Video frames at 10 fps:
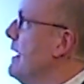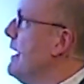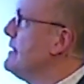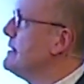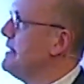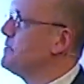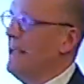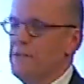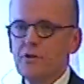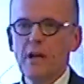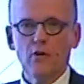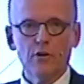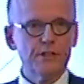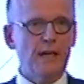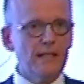As mentioned, our
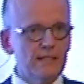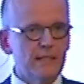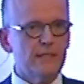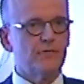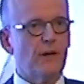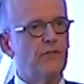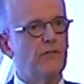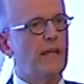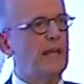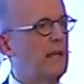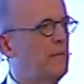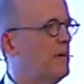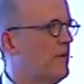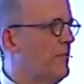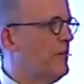size is roughly
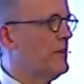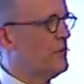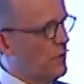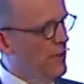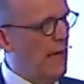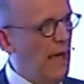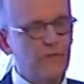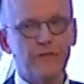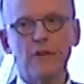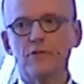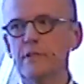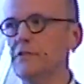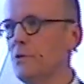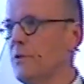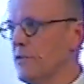
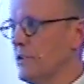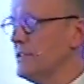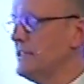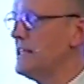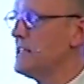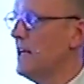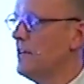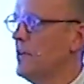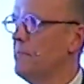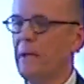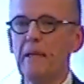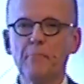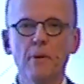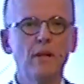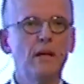2,500, 2,600
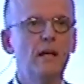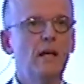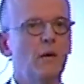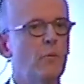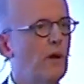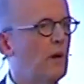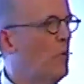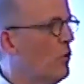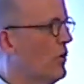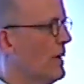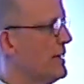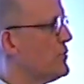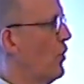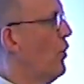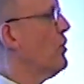people. We are more or
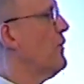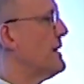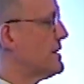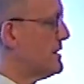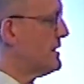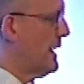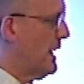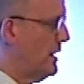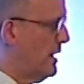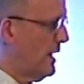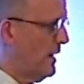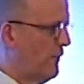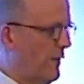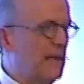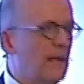less all of us in
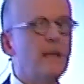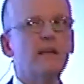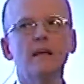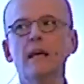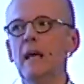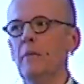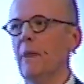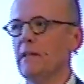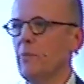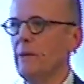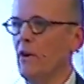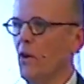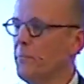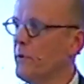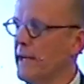Finland, but we
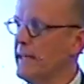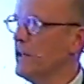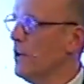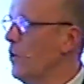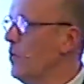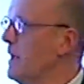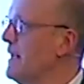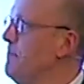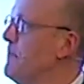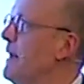operate globally.